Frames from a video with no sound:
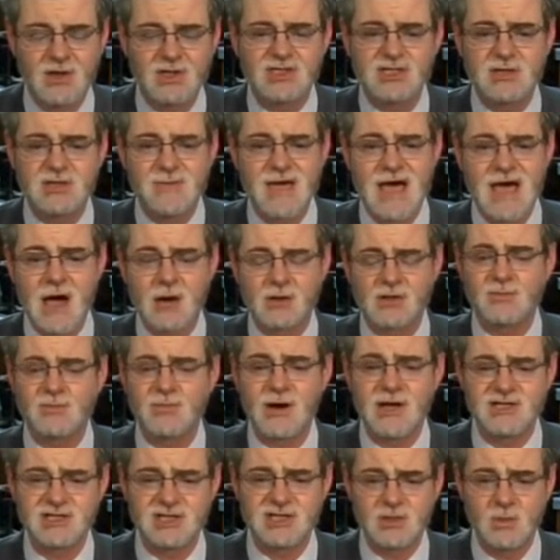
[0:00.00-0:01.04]
it's about the
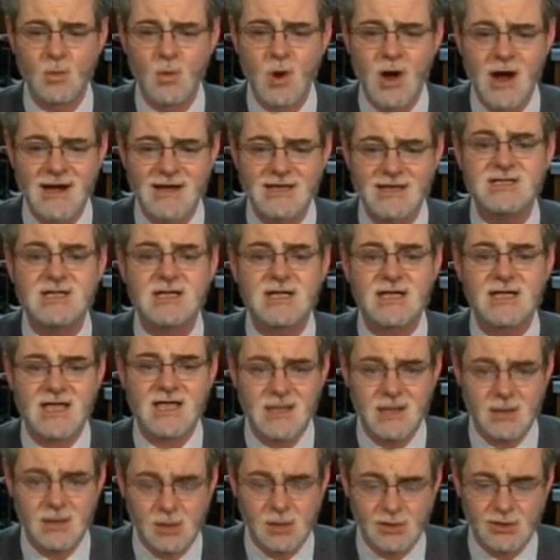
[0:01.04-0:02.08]
president wanting to
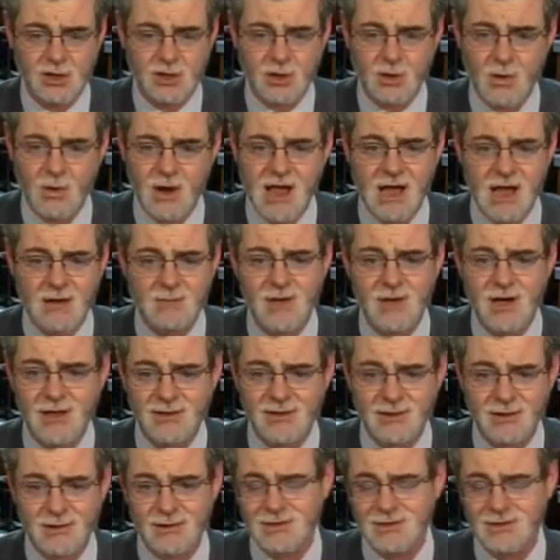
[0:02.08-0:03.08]
kill your grandmother.